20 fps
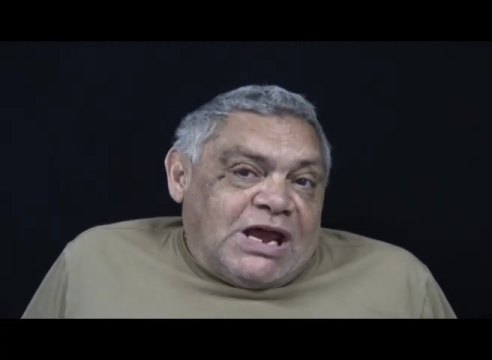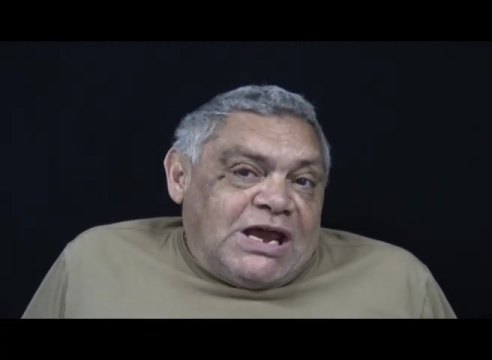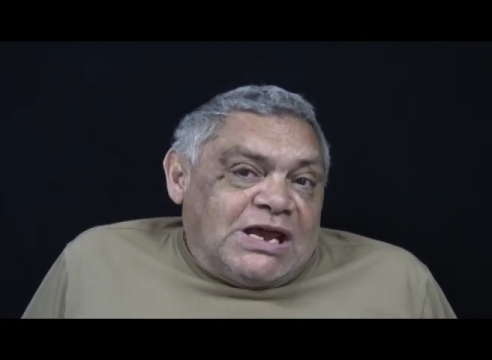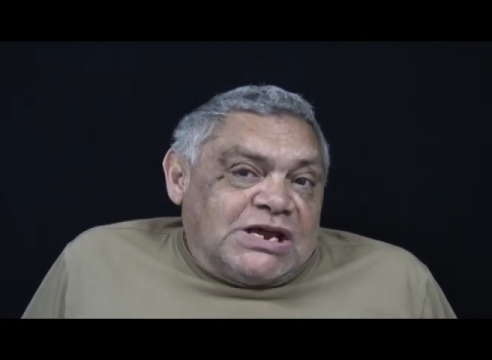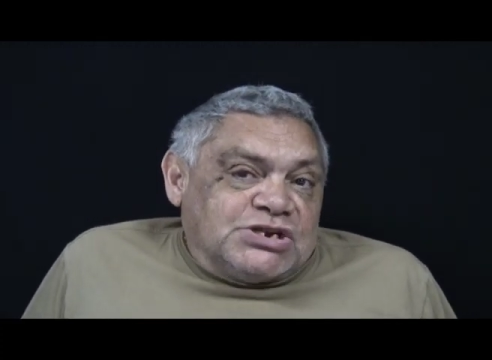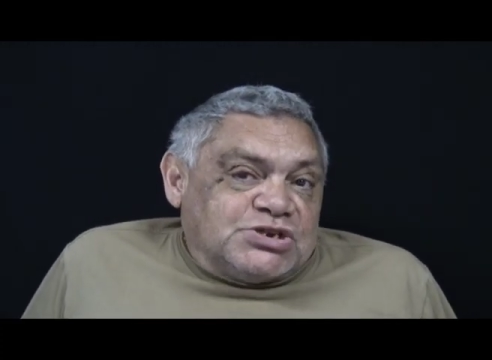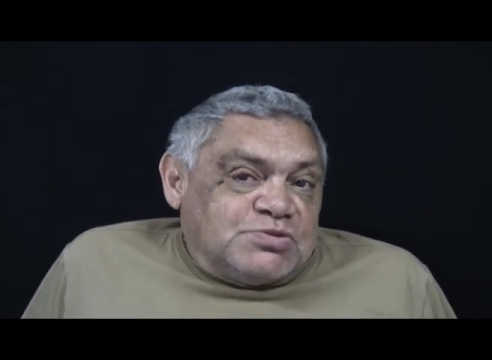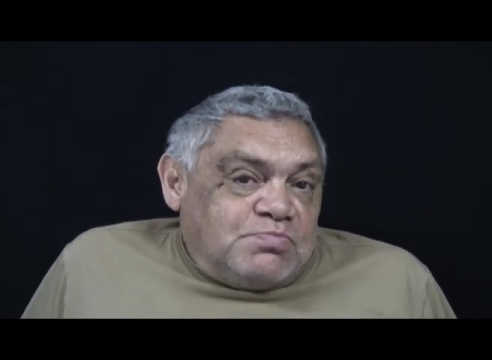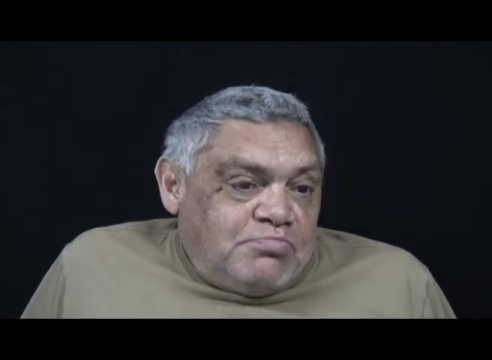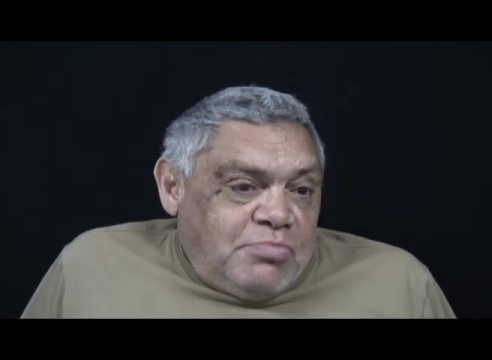
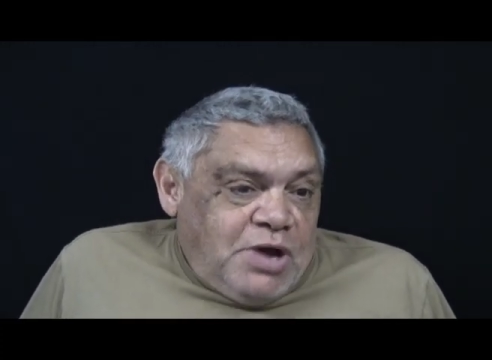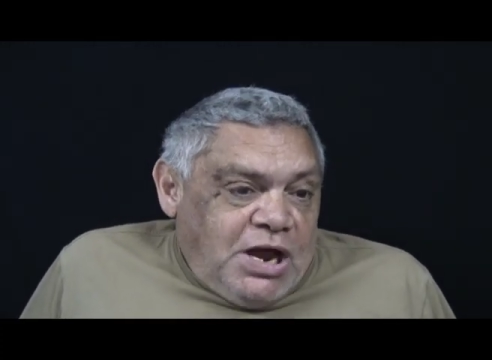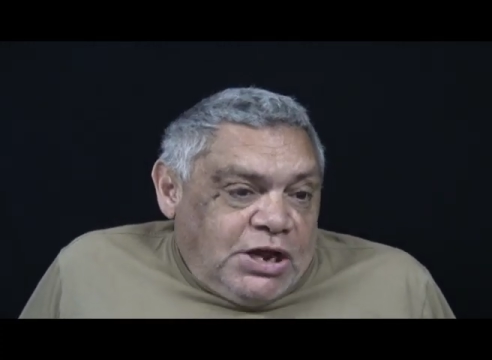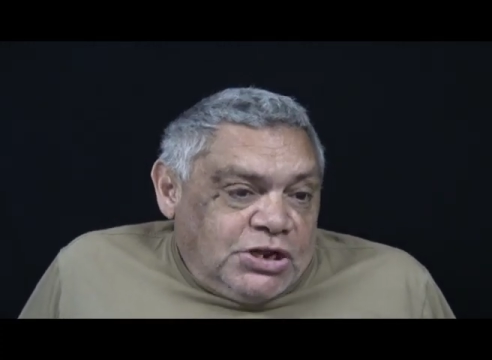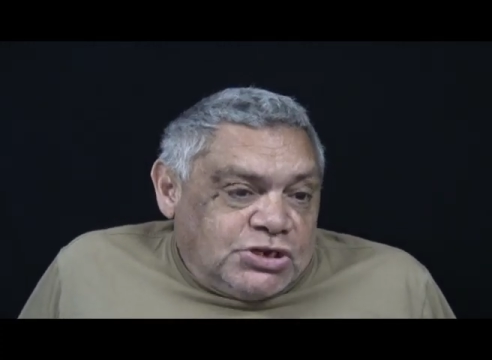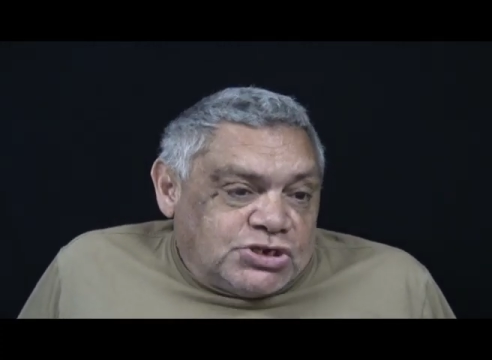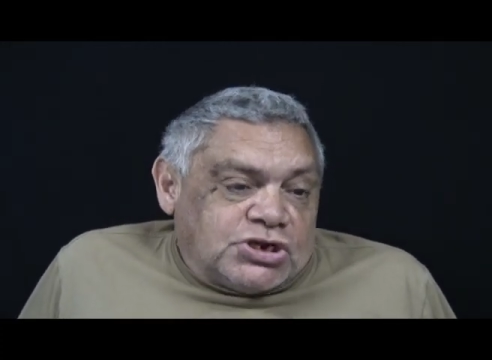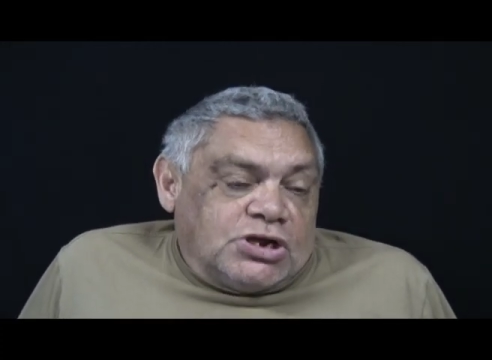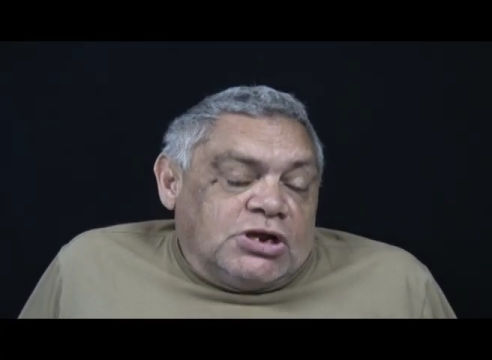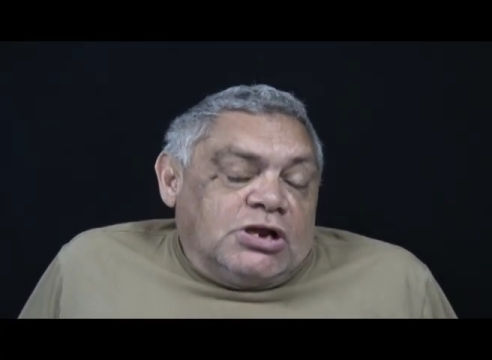as
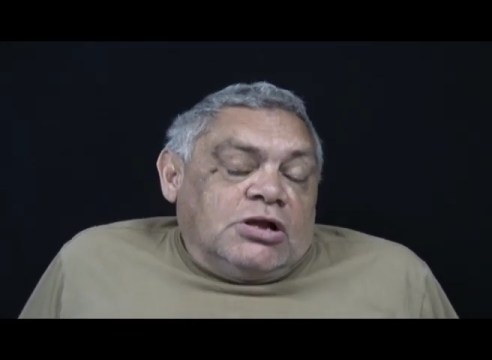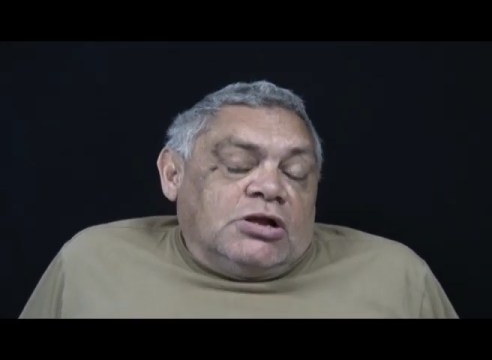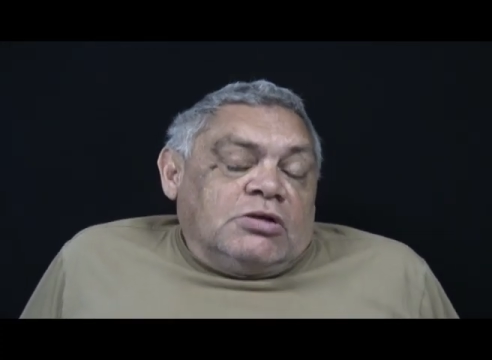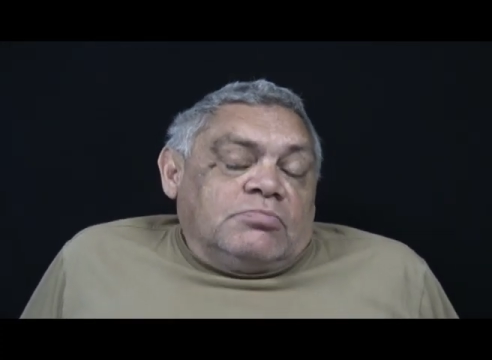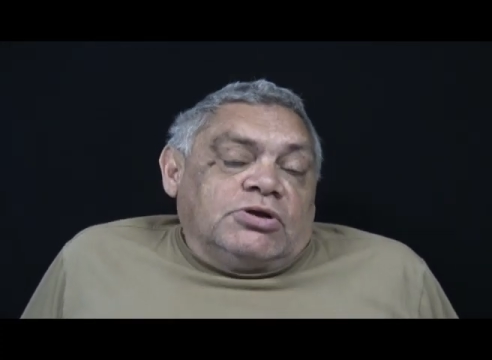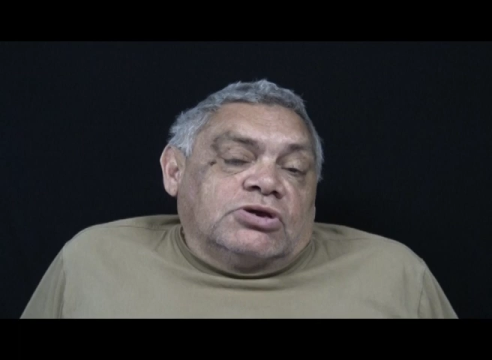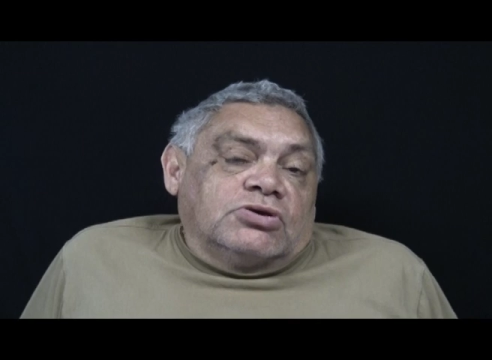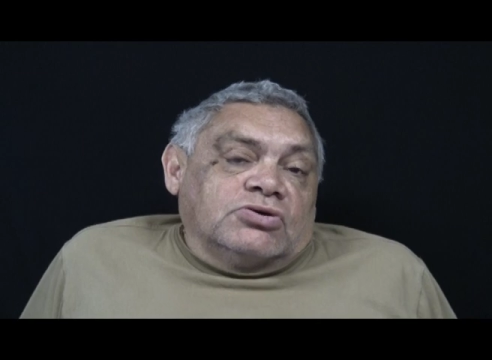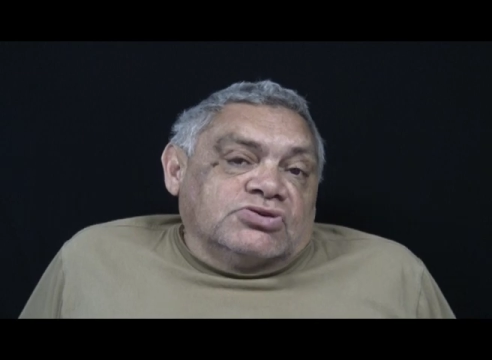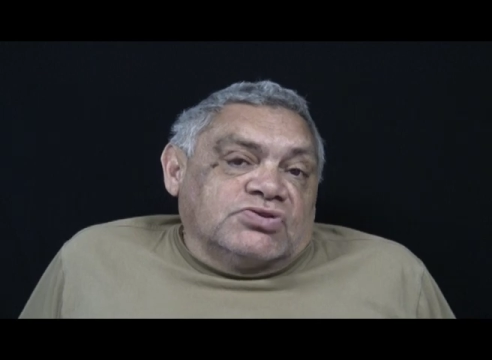much
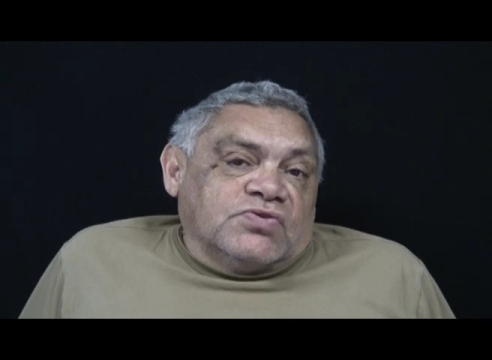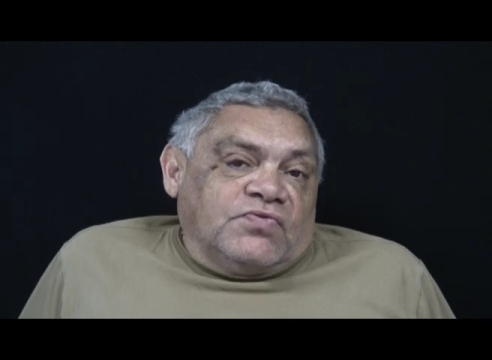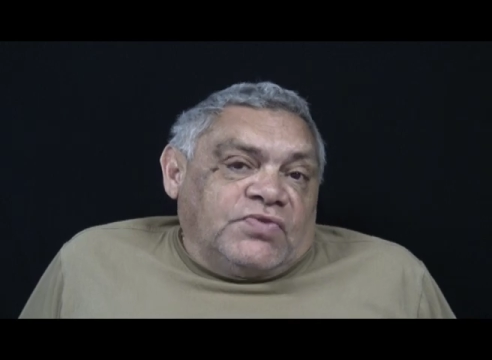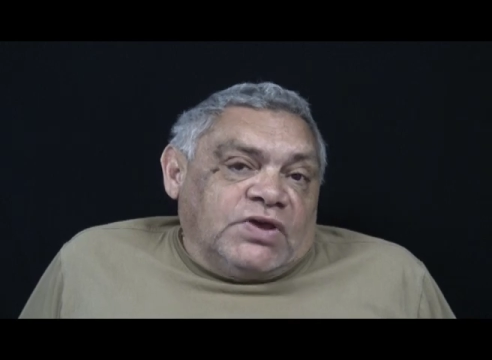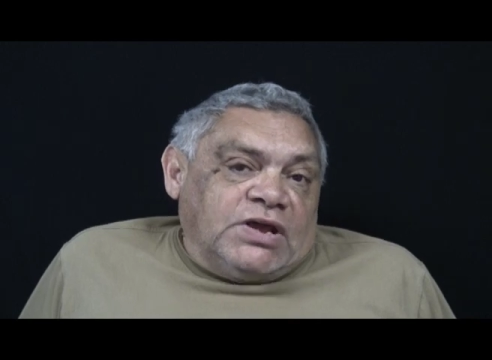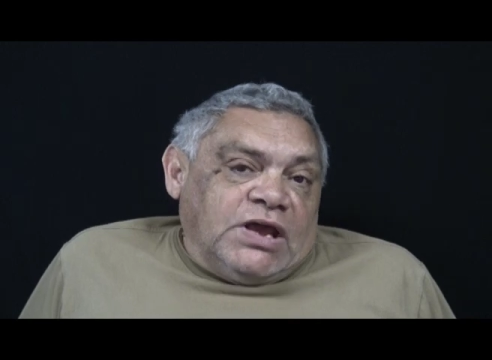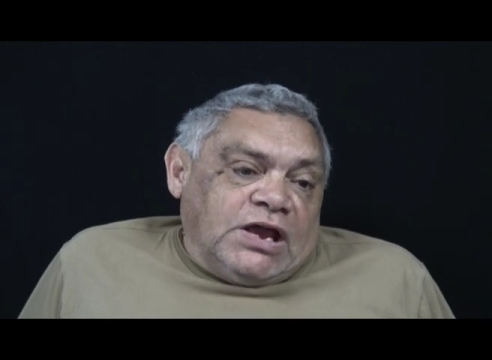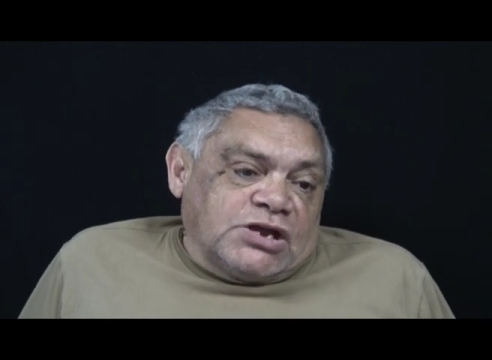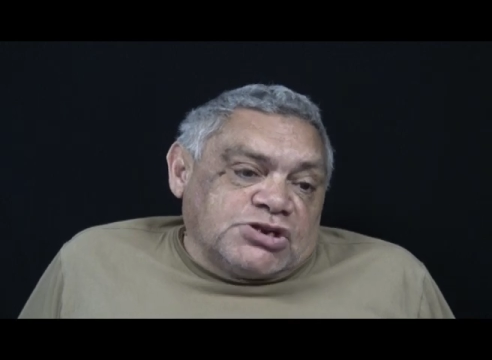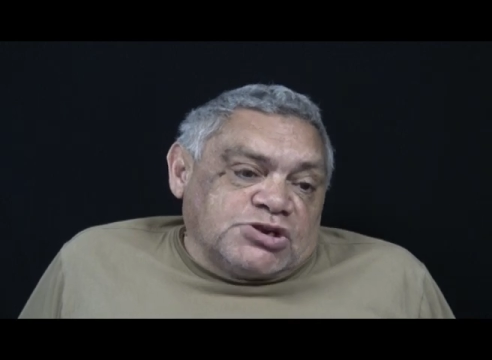because of
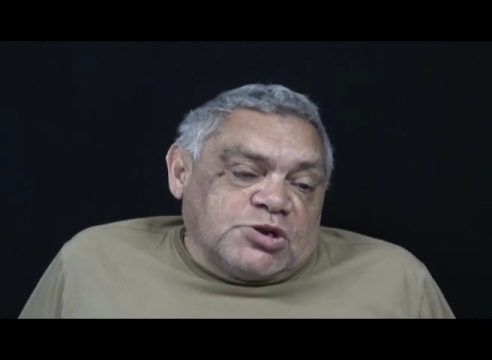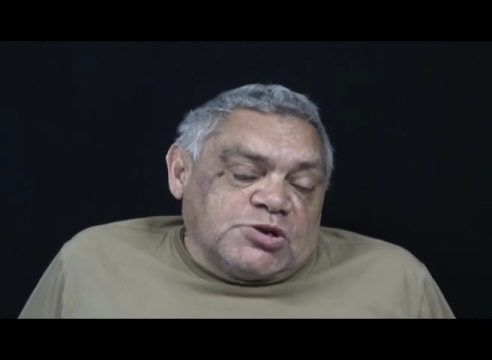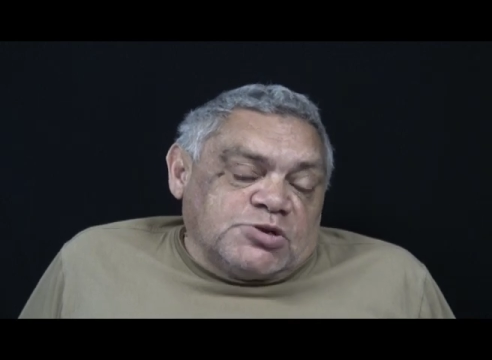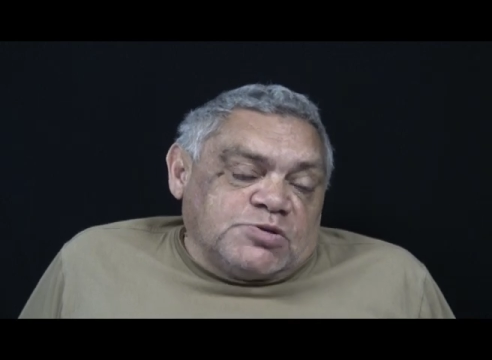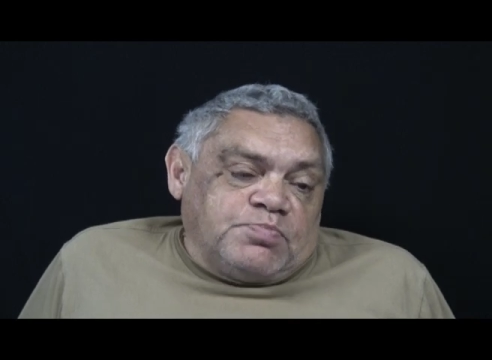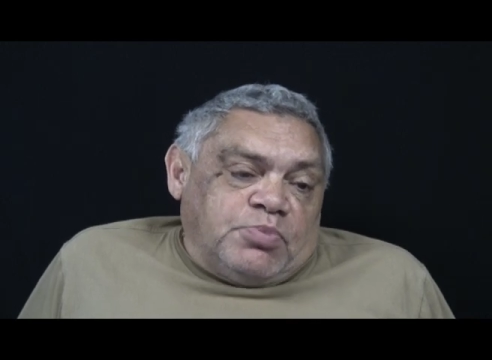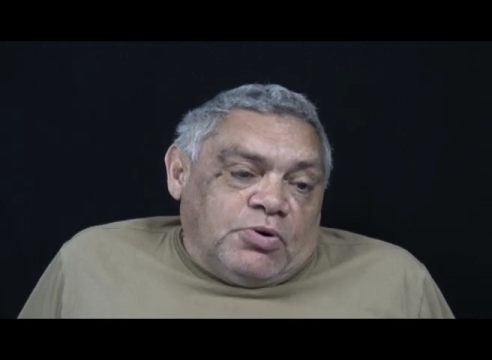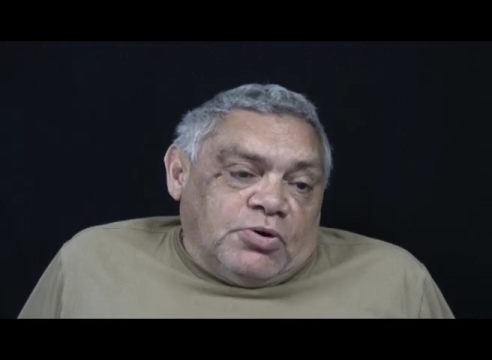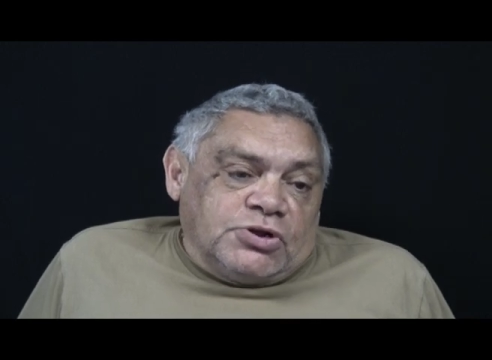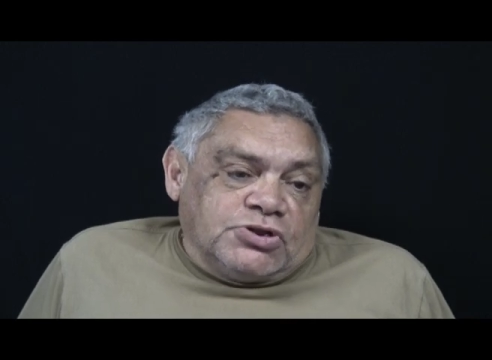the access
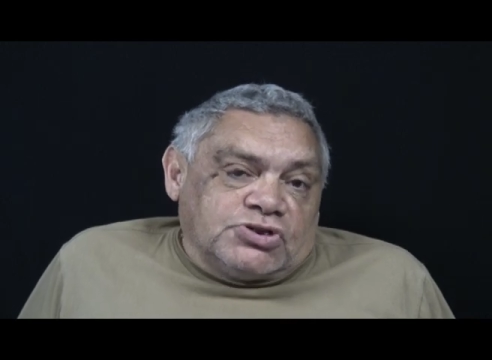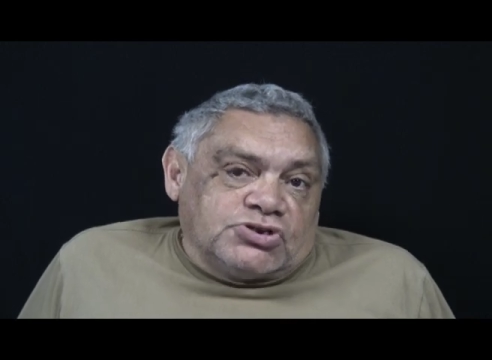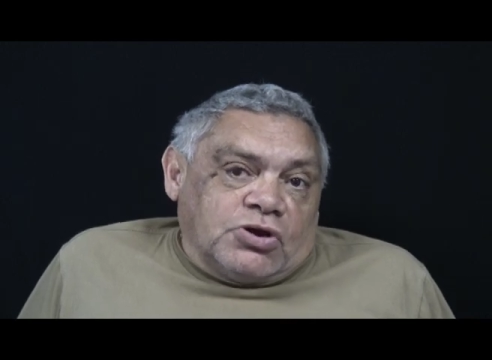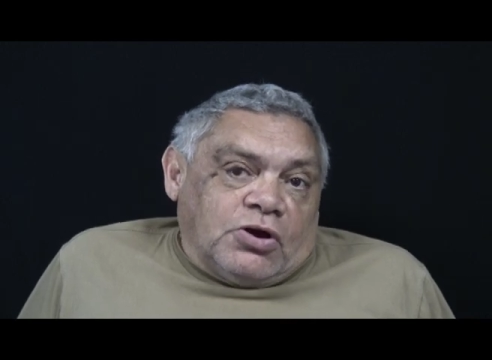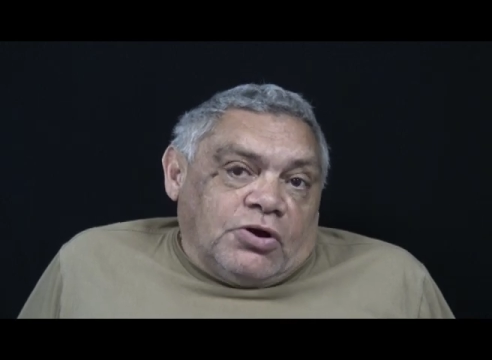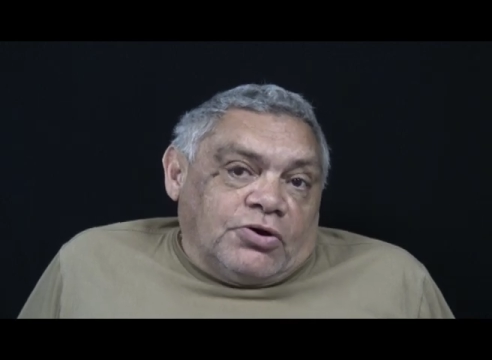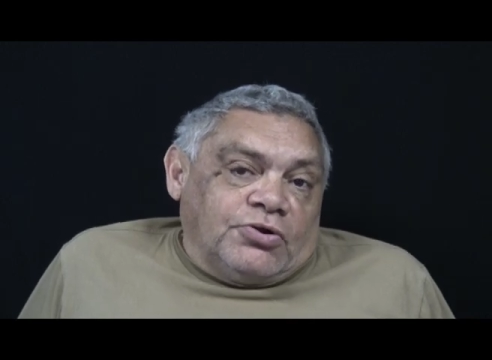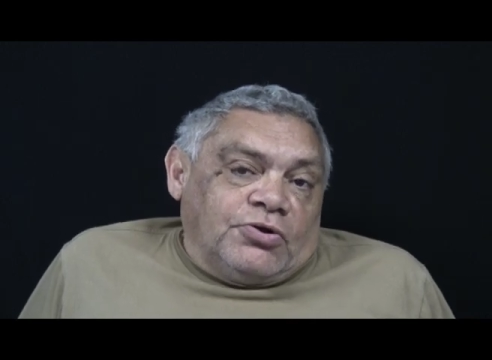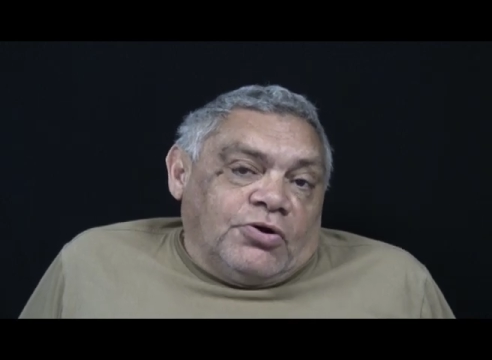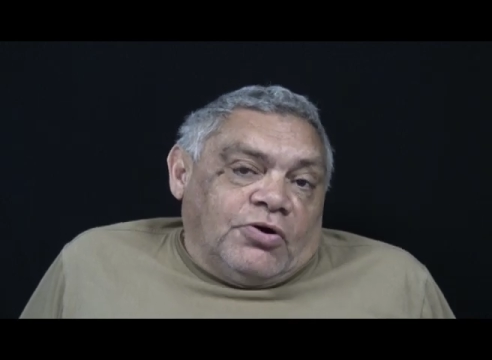points
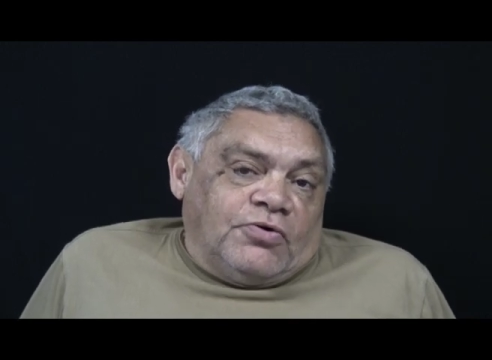on and